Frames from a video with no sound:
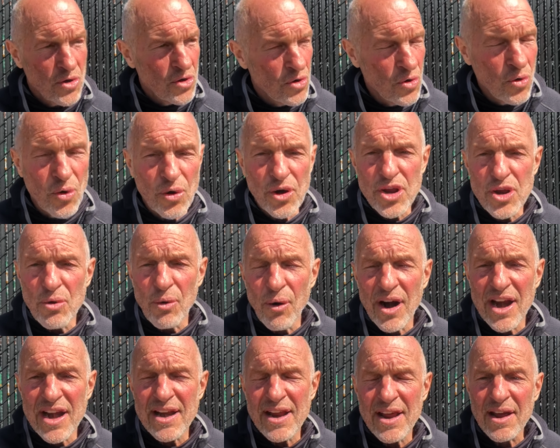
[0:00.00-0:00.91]
Who are you
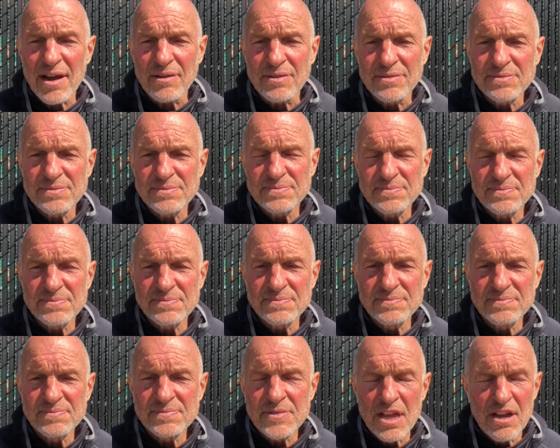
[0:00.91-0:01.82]
right now?
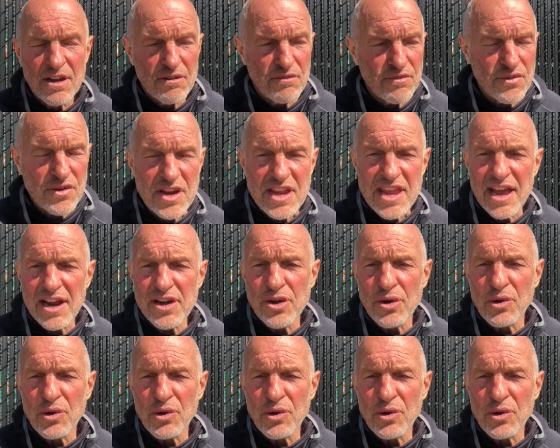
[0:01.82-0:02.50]
Forget